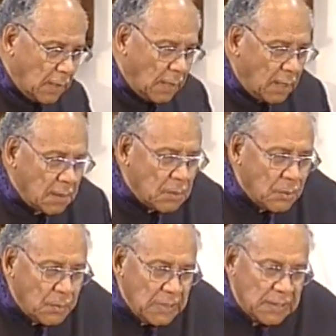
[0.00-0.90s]
Hallelujah.
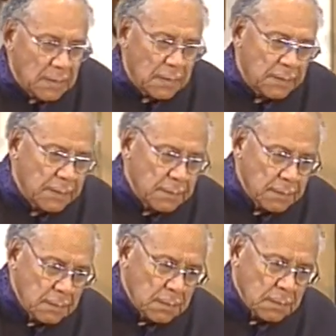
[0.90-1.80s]
Hallelujah.
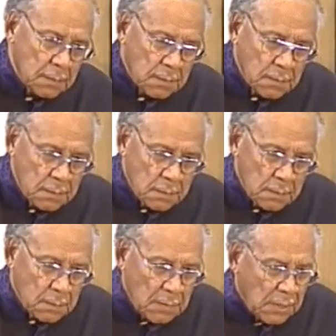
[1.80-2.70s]

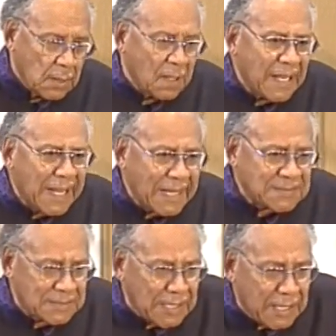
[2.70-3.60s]
Then the
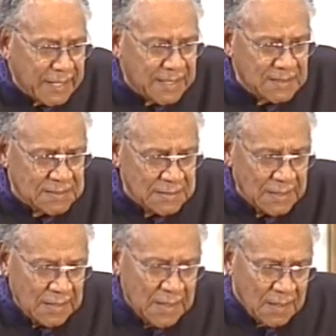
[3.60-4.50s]
last day,
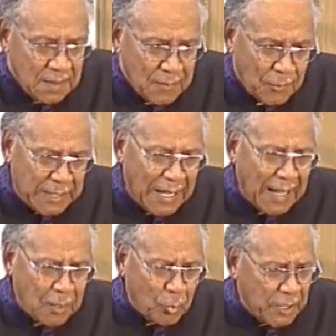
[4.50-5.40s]
we
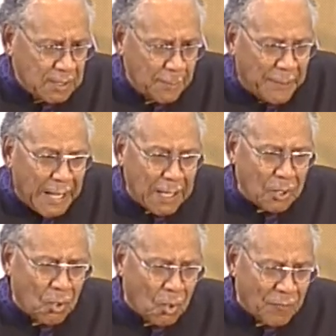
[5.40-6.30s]
got to win the
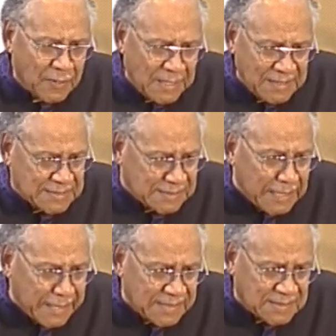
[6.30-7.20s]
battle over these
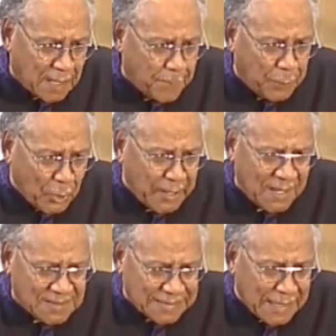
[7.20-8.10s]
things that are pulling
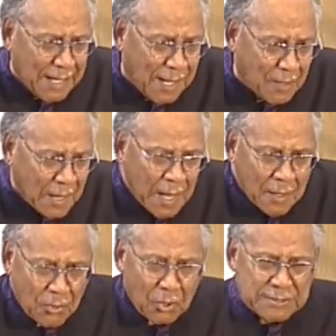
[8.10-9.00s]
us down,
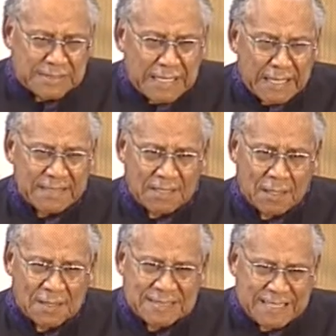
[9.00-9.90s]
those things that
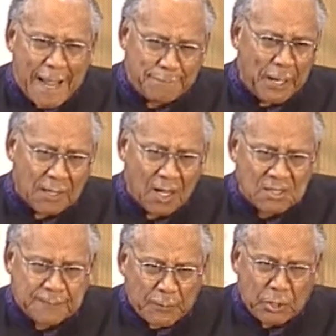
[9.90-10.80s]
are sapping our
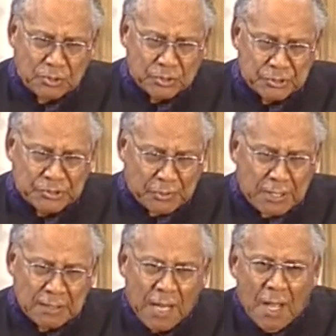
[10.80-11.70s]
spiritual
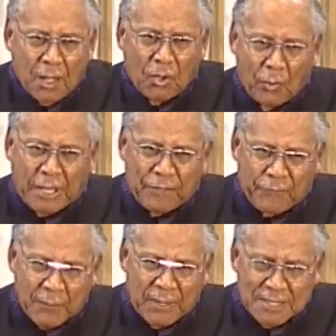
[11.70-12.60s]
strength away
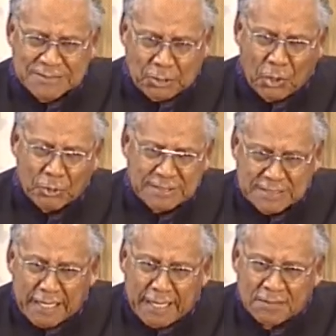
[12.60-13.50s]
from us, those
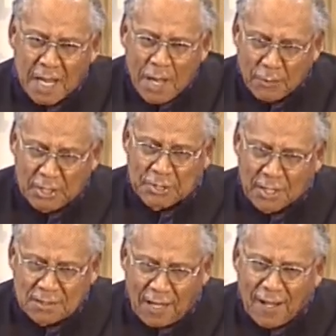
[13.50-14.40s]
things which are
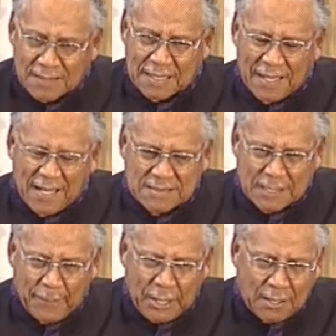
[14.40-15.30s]
causing us
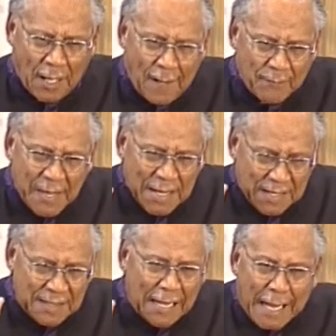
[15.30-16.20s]
to become
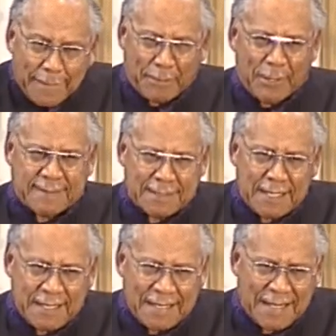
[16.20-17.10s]
in
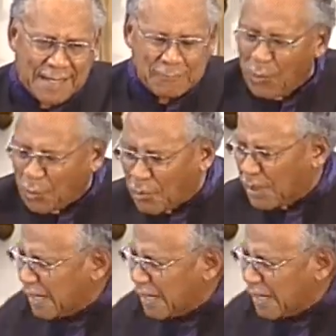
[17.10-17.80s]
apathy and ooh,